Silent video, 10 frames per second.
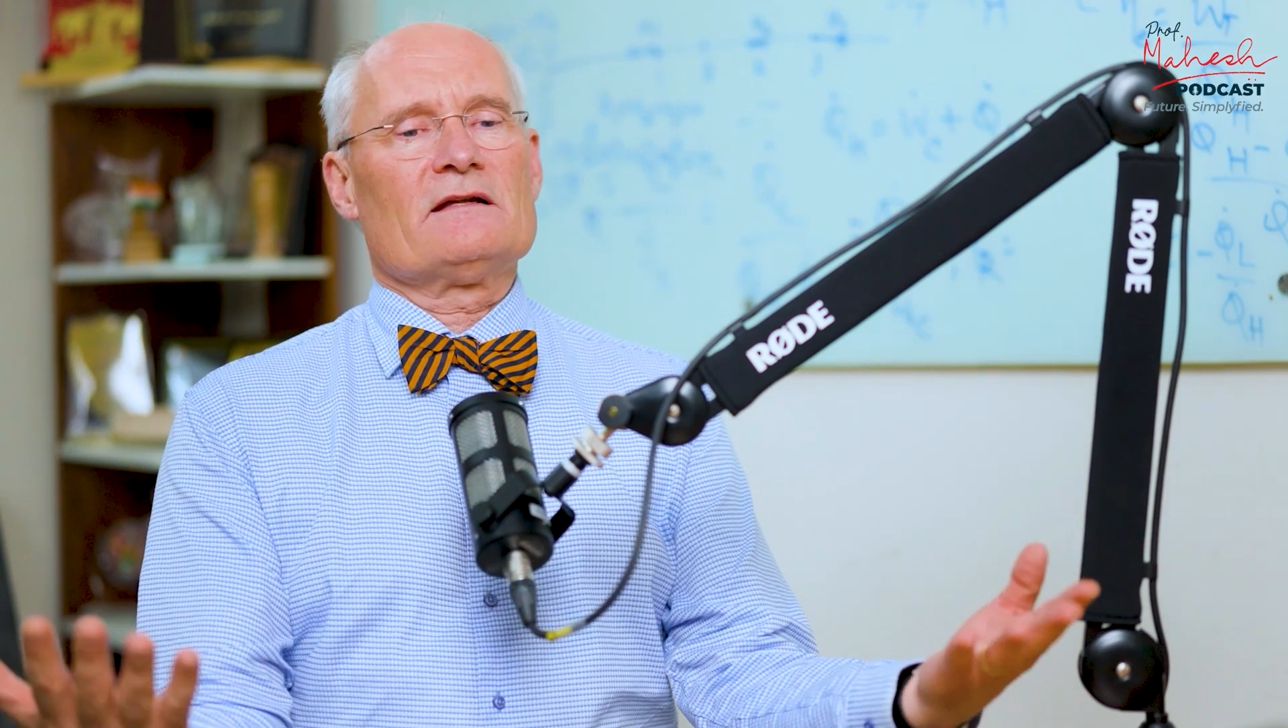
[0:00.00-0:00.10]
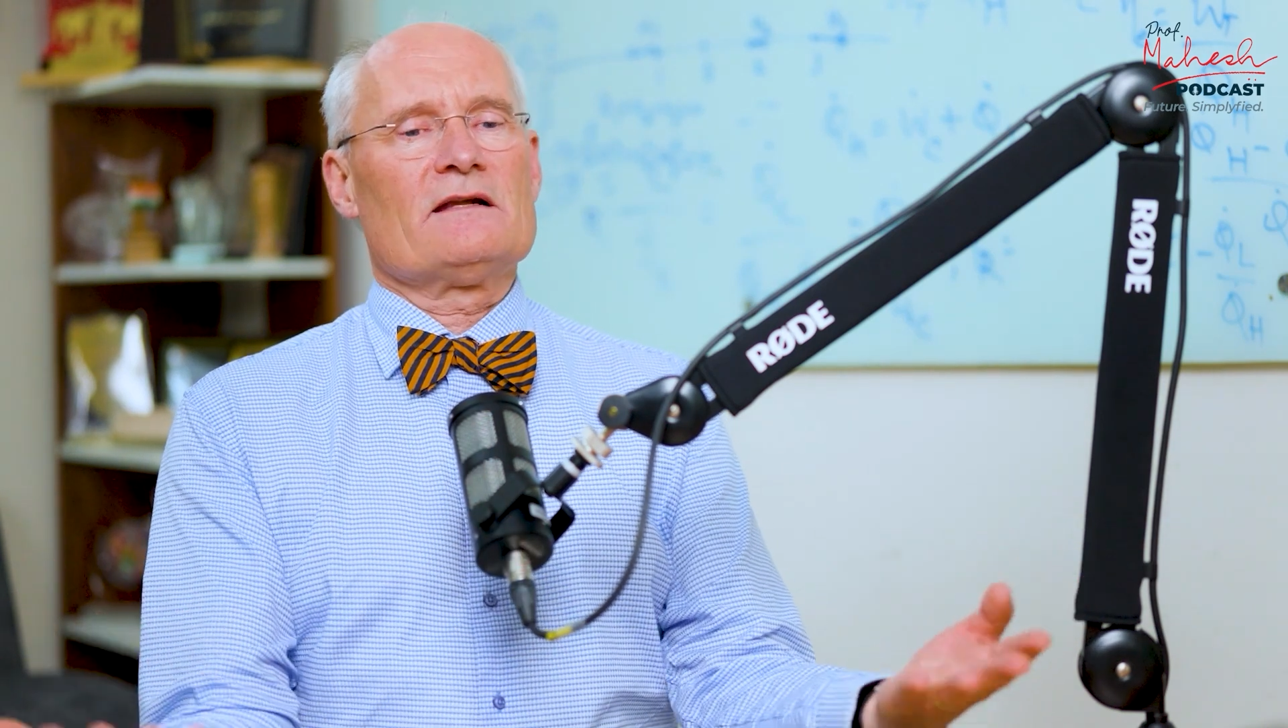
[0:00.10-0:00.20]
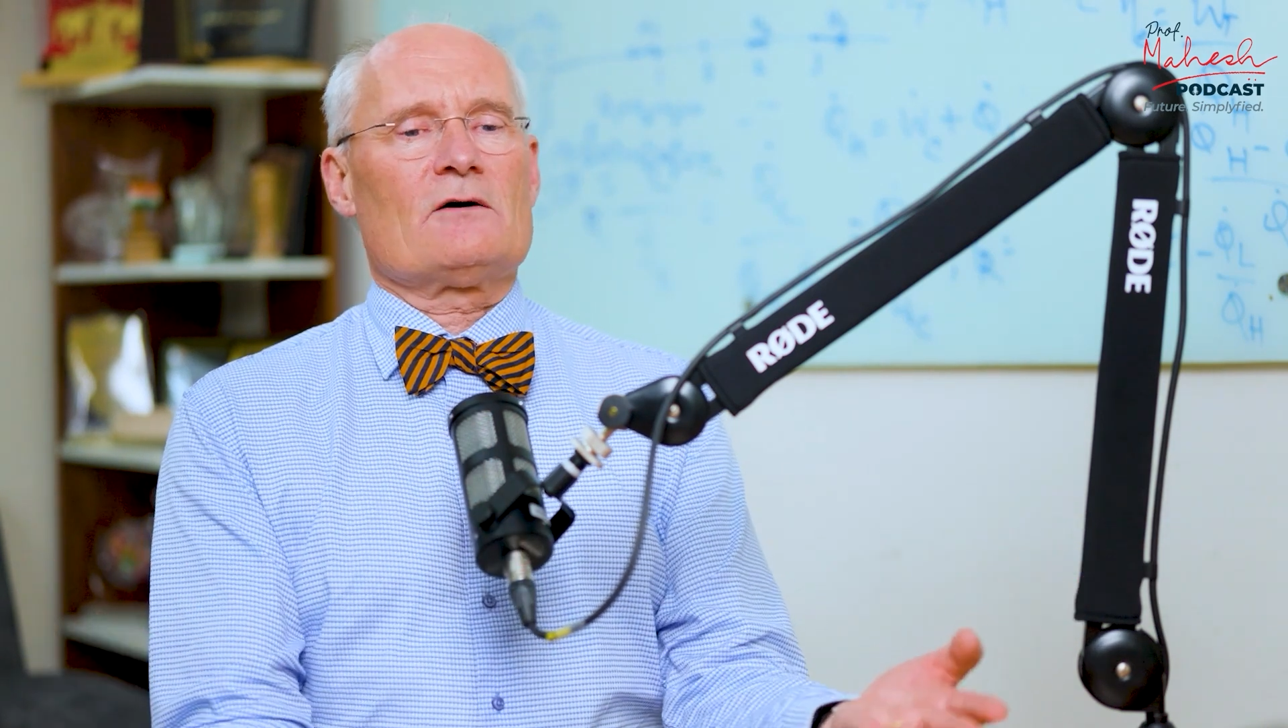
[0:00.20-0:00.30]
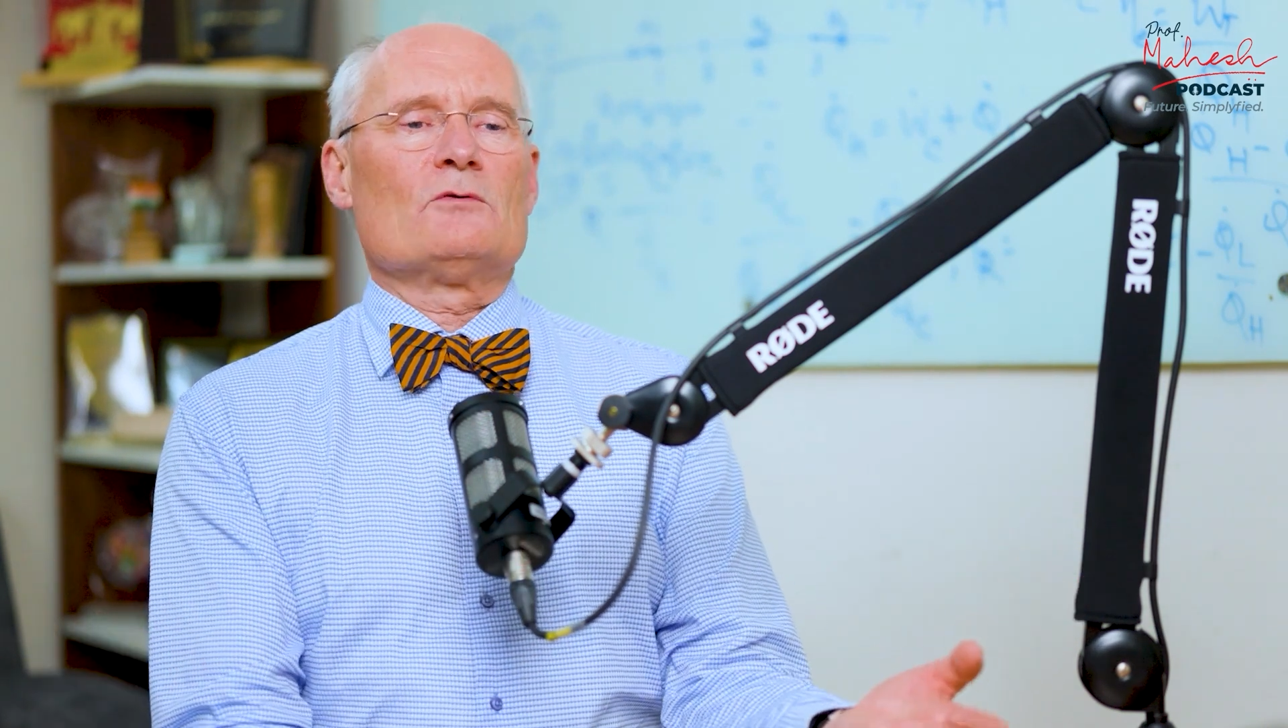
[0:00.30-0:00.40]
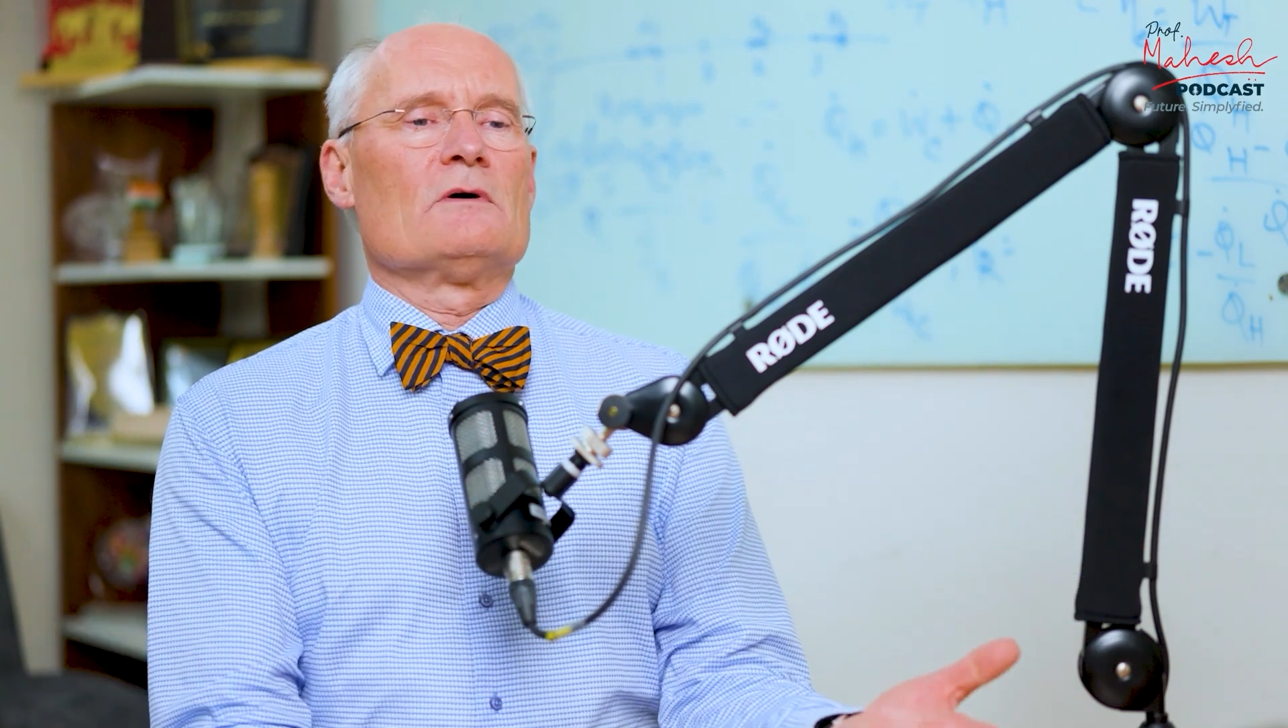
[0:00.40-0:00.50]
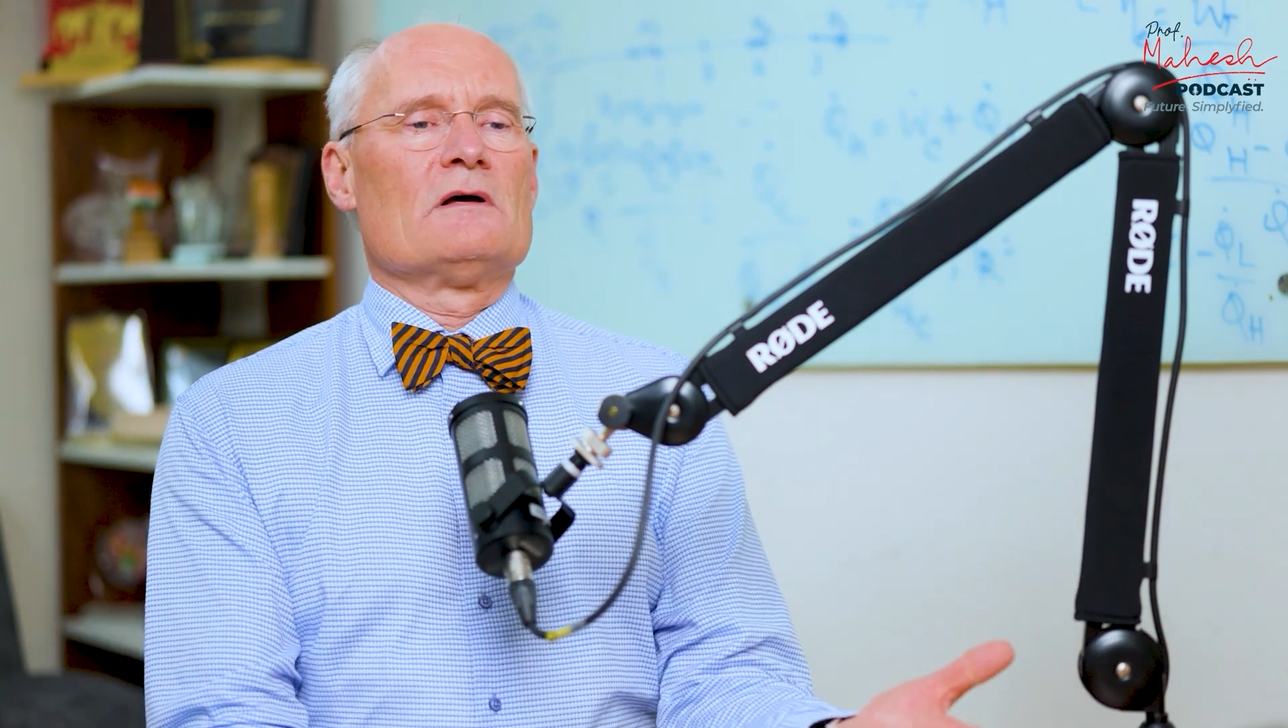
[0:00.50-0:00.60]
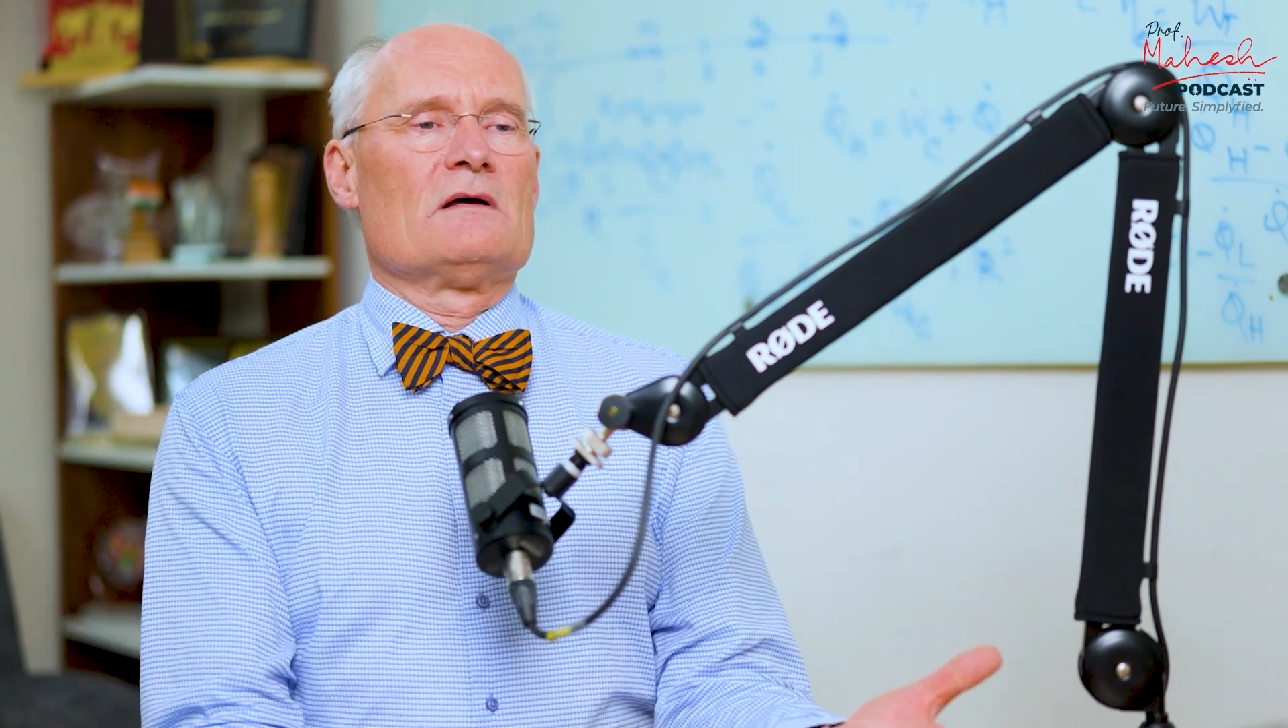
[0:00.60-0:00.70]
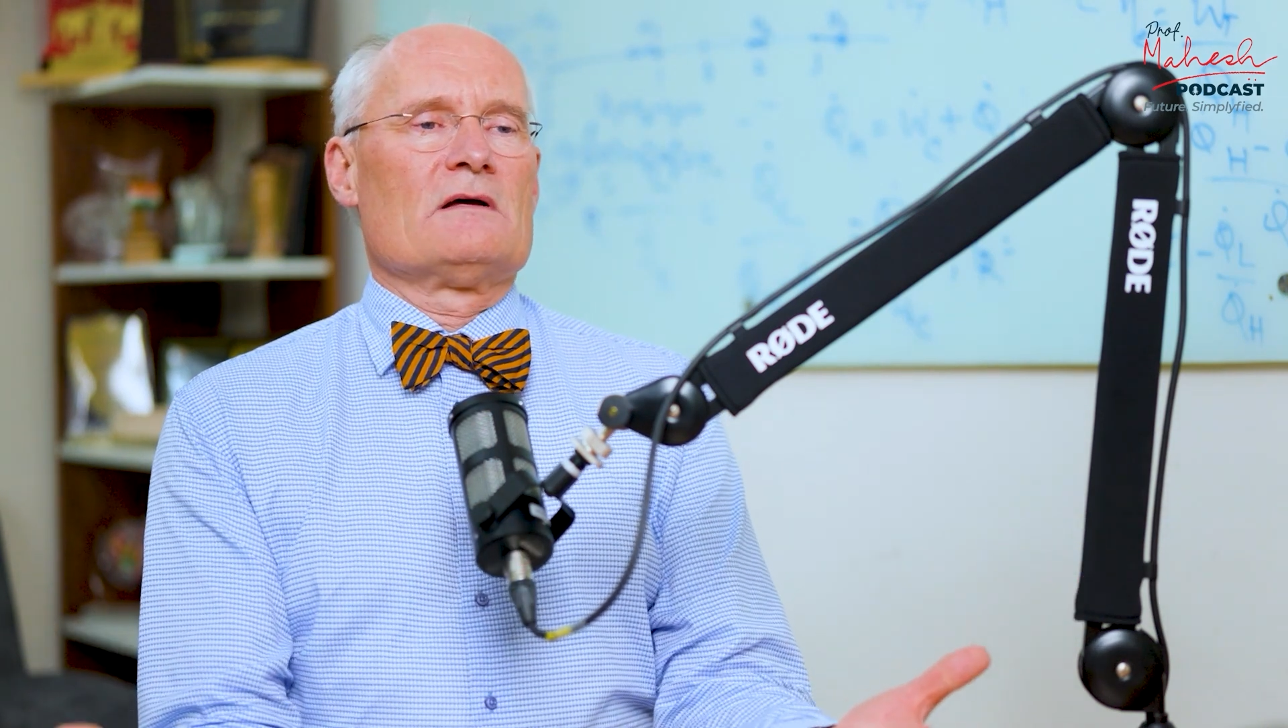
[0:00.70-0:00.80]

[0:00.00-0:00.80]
allow